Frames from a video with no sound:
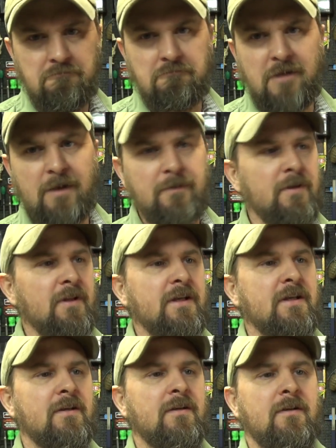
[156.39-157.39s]
Not
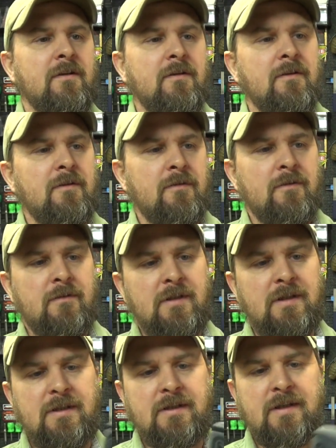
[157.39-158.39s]
really.
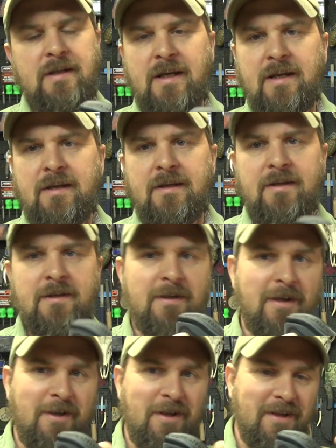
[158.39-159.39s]
Again,
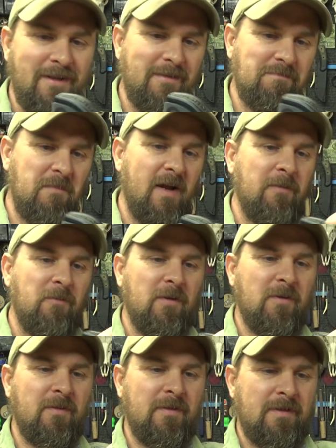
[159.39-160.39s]
I
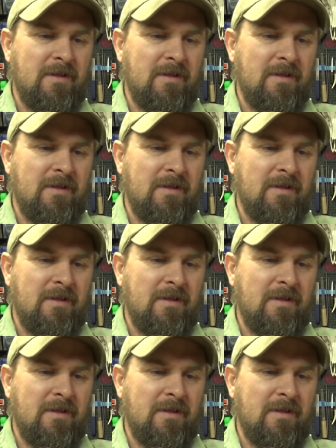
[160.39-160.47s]
will